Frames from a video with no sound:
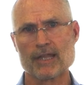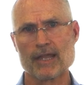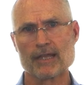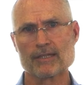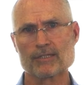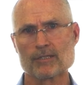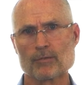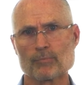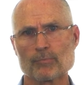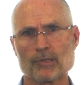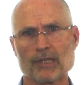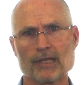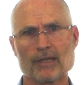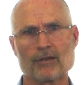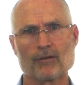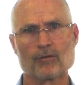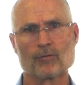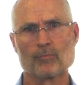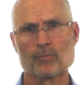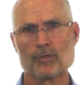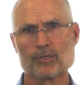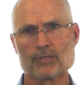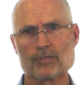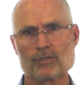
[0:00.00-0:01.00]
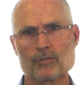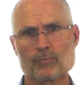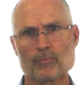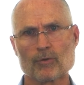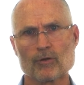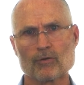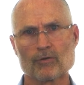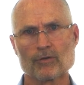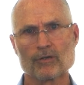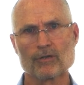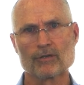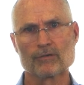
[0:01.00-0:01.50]
exit planner or business
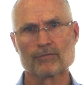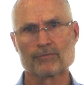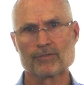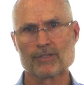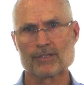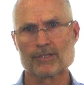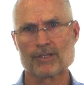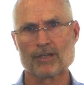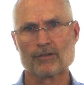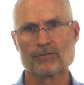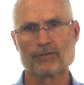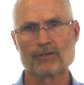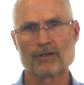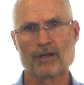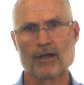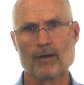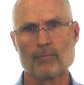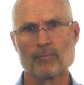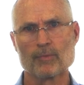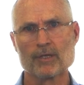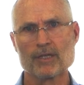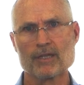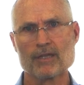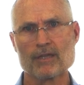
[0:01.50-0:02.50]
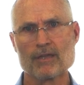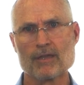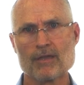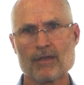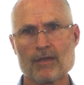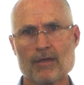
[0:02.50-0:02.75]
broker to sell your company